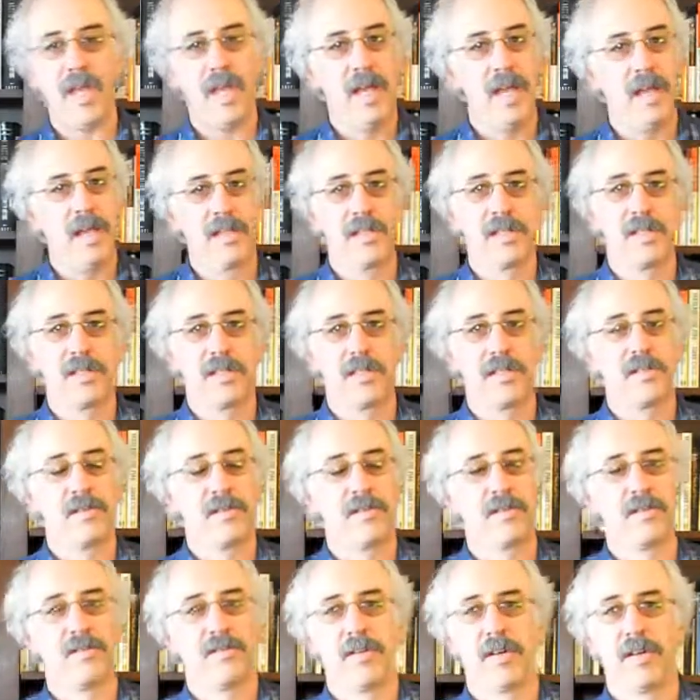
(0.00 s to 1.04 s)
It's
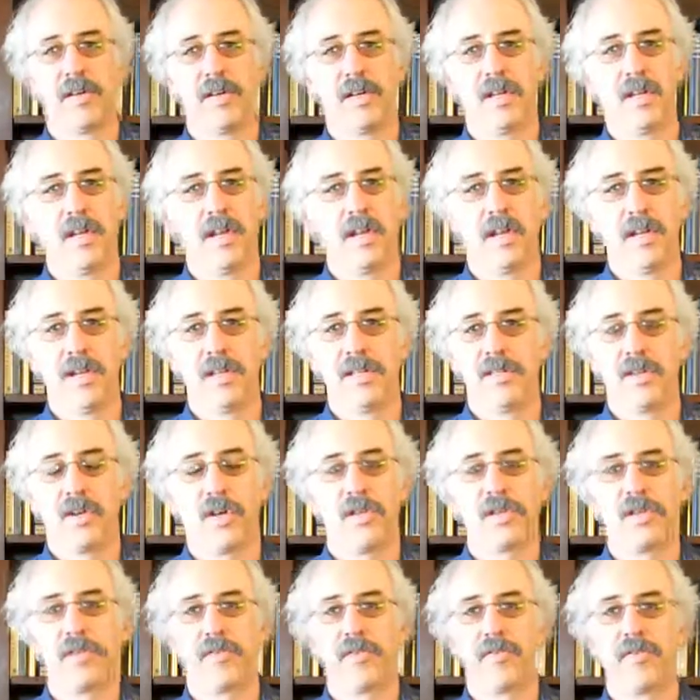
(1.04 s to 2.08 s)

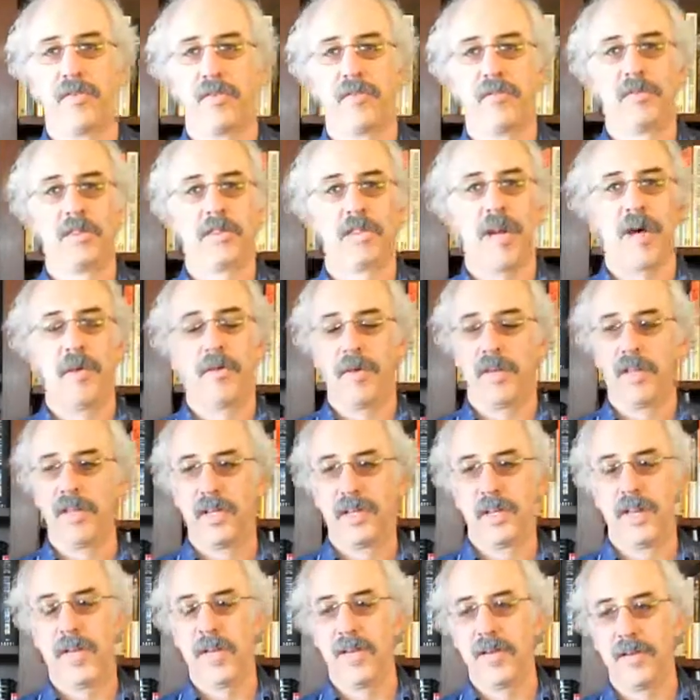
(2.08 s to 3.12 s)
also from stopping
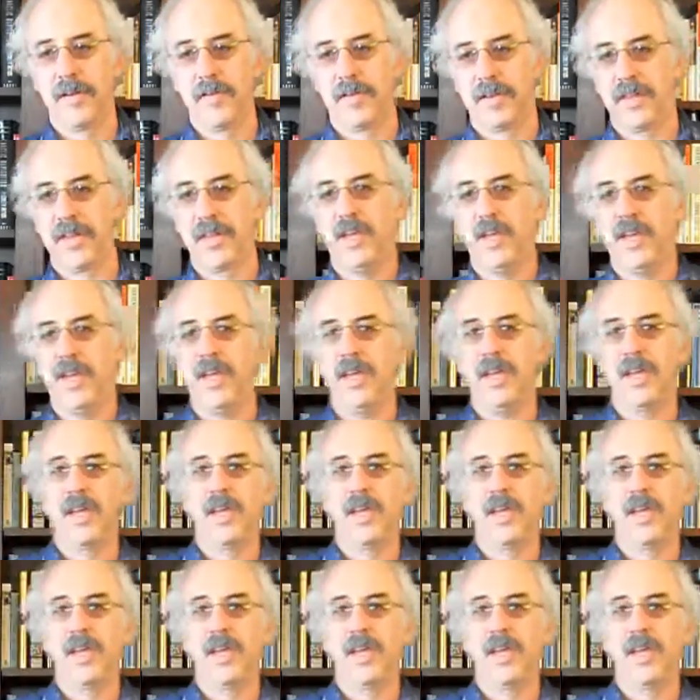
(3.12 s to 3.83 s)
the negative thinking.